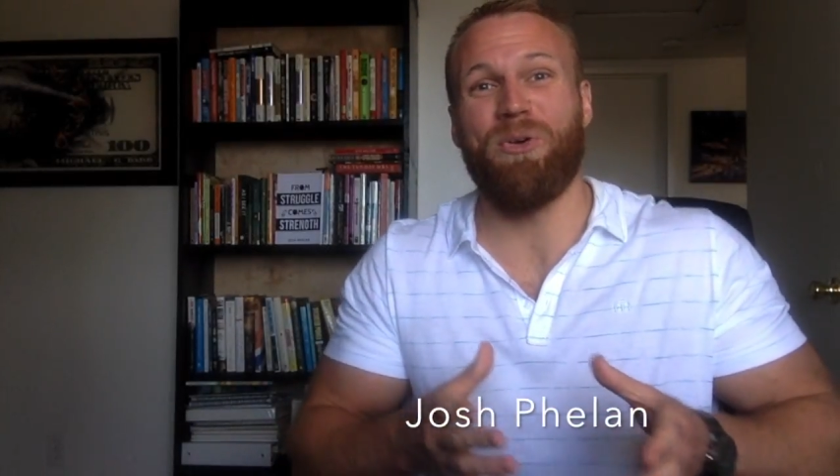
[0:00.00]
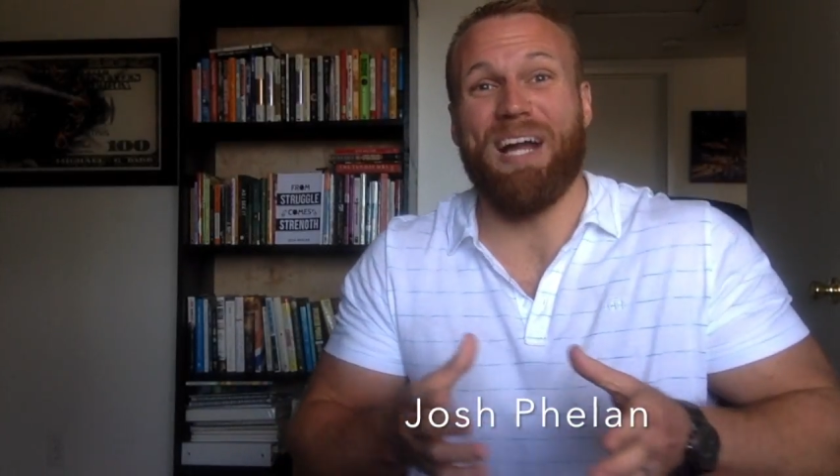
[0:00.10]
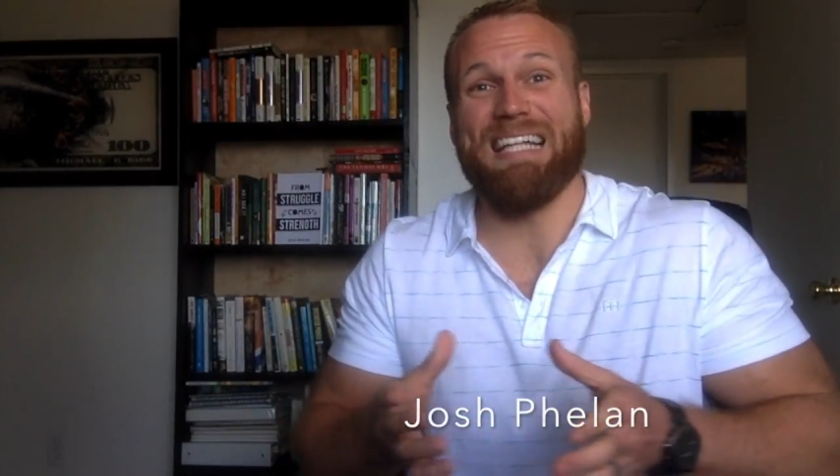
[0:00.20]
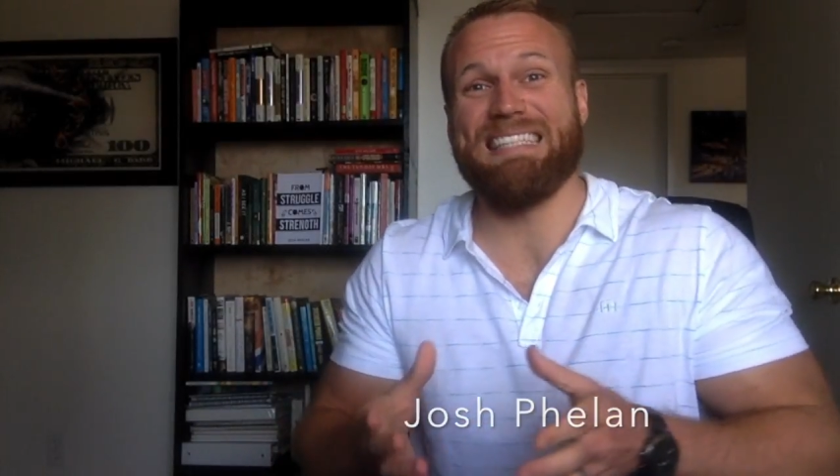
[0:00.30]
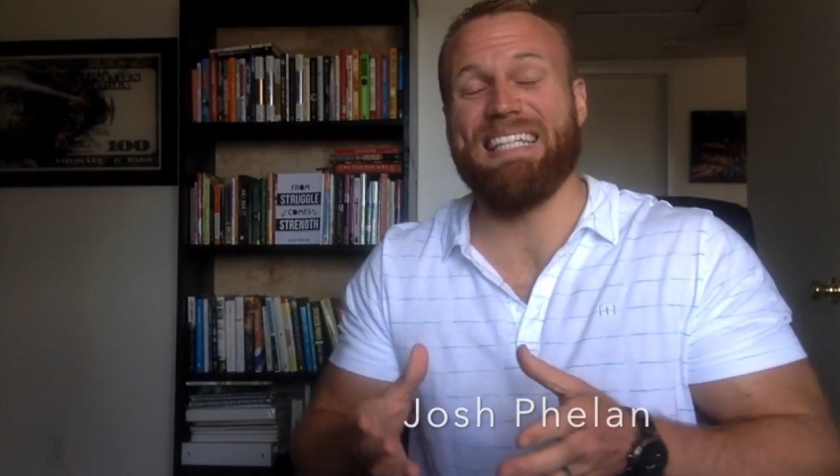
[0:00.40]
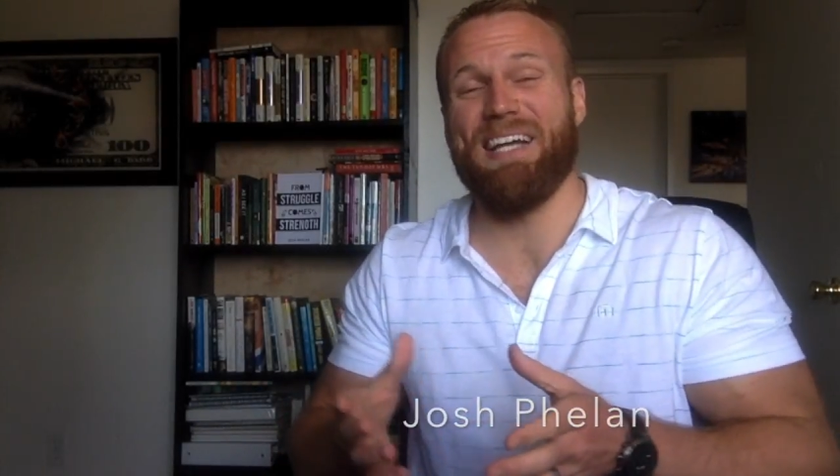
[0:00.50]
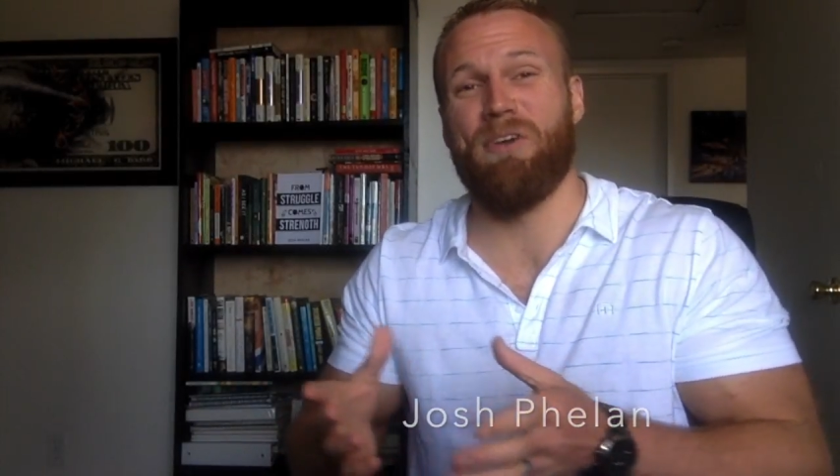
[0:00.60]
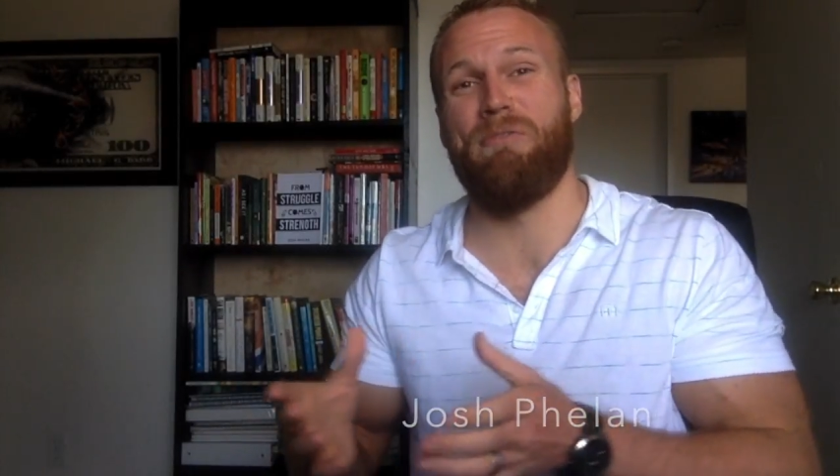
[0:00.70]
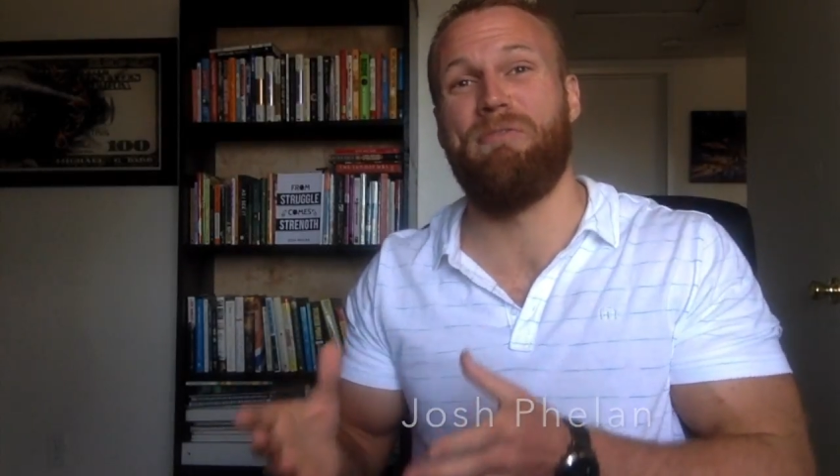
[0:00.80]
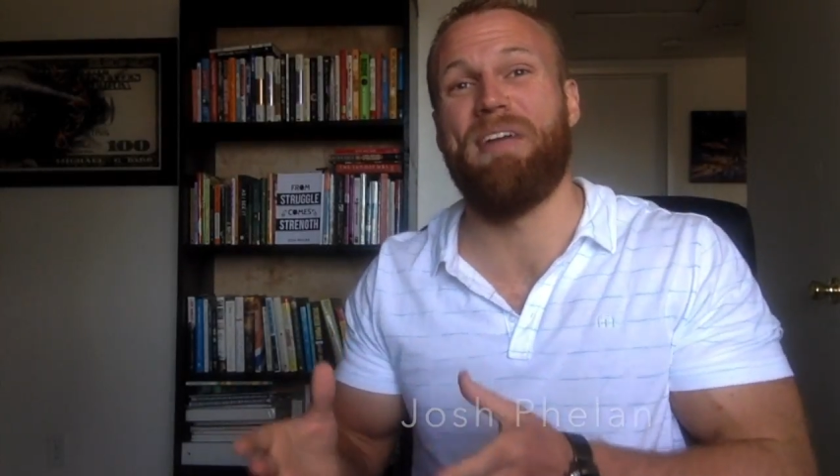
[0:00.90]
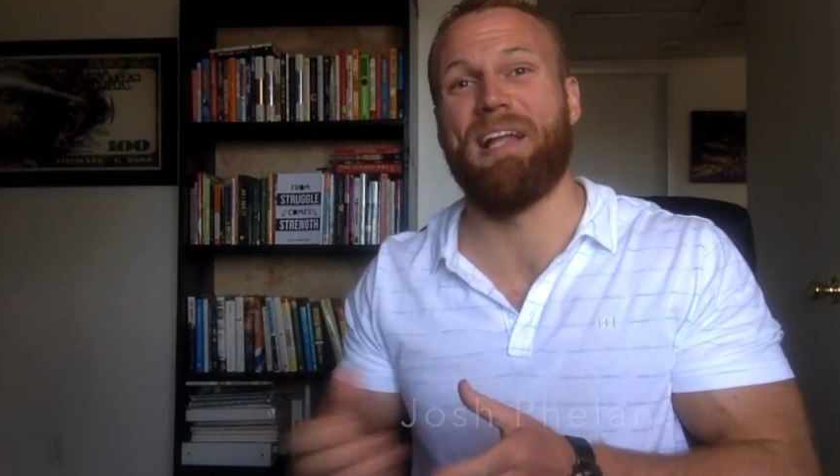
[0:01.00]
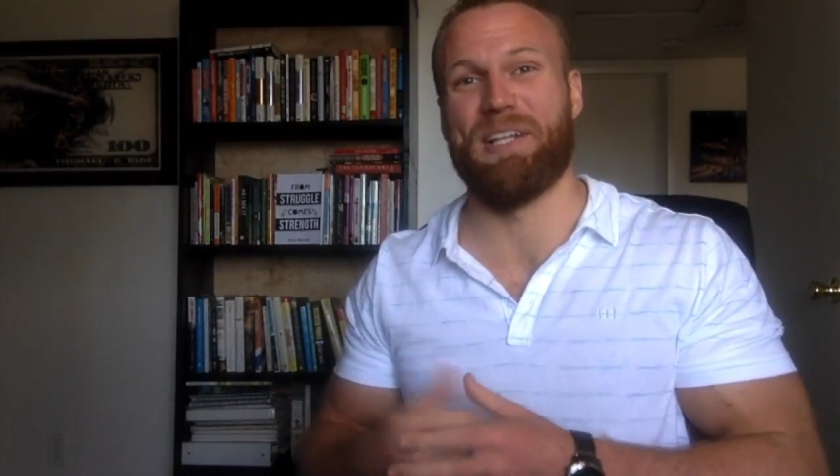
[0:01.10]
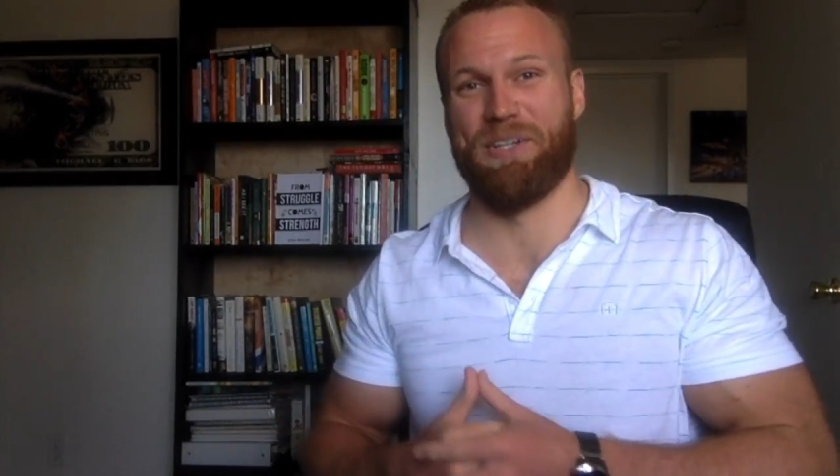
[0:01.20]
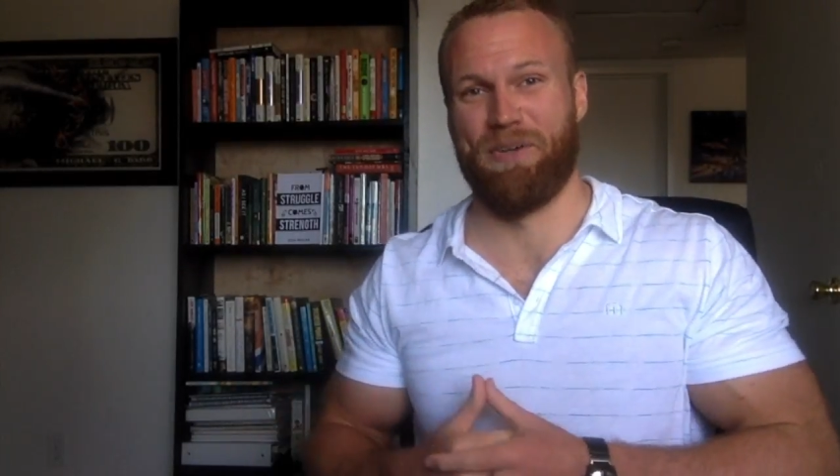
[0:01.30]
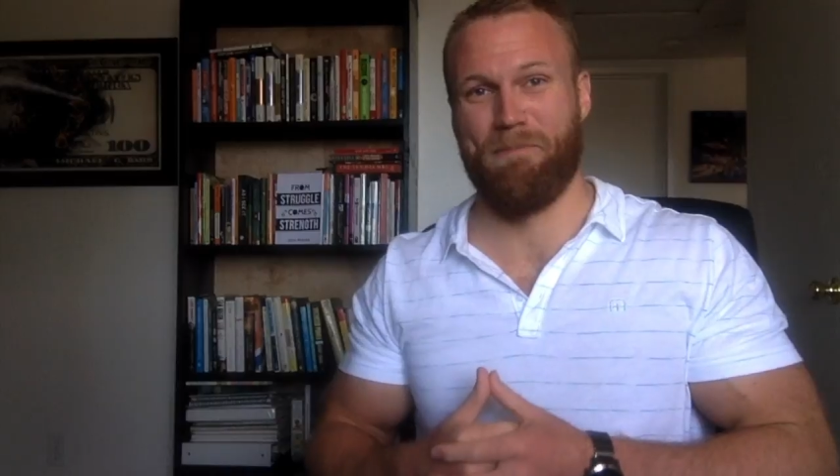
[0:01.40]
idea of
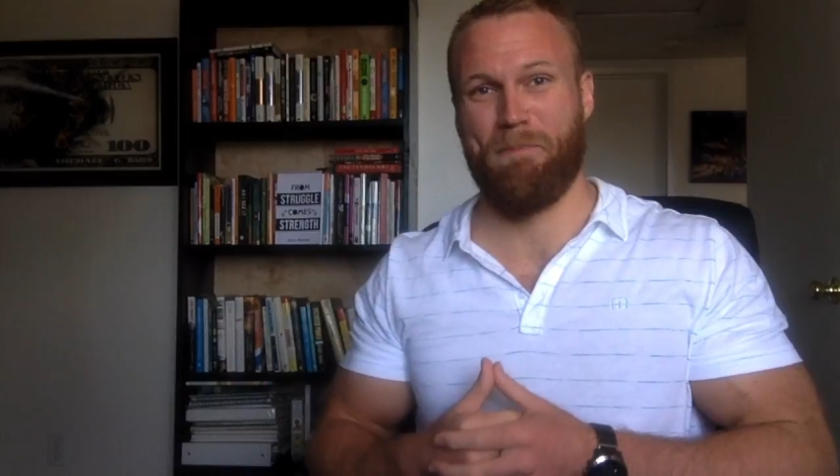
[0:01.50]
failure.